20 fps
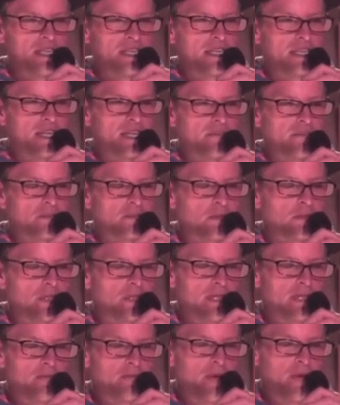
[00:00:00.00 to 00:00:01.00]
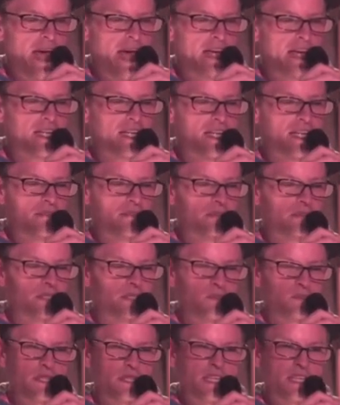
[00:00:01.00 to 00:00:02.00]
The inevitable impact comes,
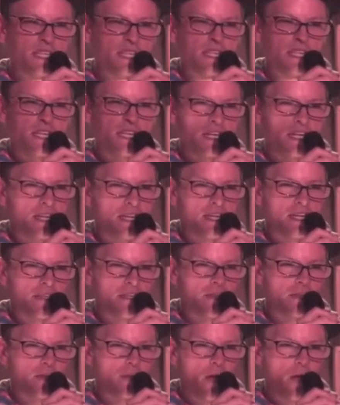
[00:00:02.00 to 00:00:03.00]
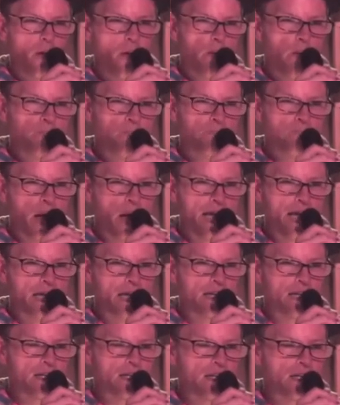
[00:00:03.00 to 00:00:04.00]
and with it, another
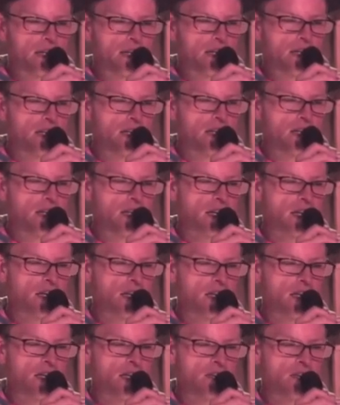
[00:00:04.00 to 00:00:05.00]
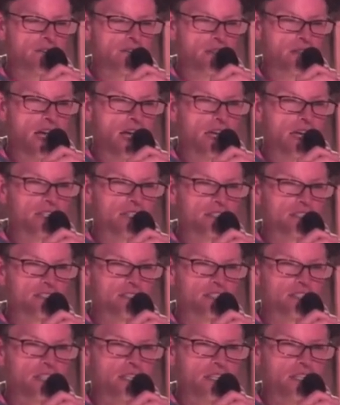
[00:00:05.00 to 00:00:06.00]
bang, a
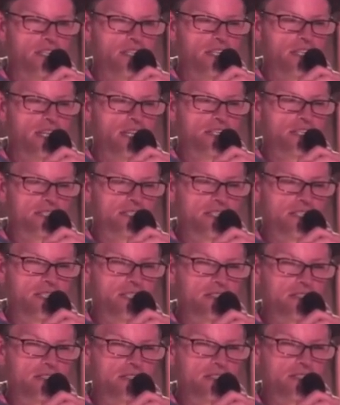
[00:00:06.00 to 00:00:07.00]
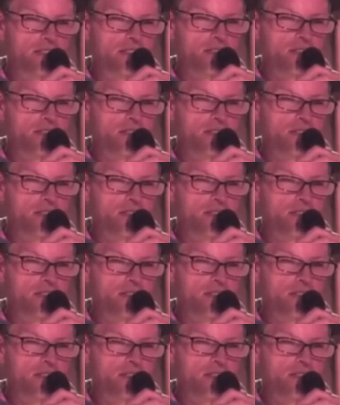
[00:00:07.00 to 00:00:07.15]
flash, and a sudden,